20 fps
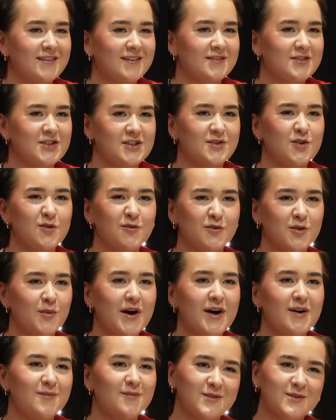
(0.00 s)
just
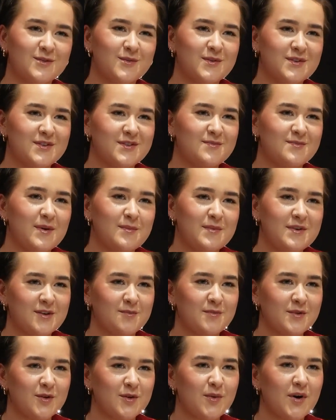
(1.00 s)
overwhelmed with maybe
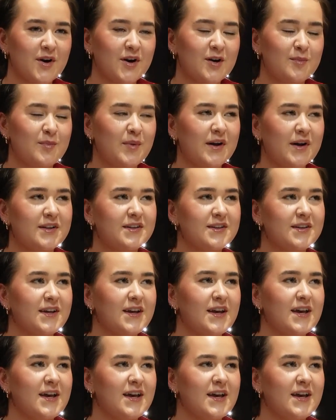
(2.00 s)
some of the work, but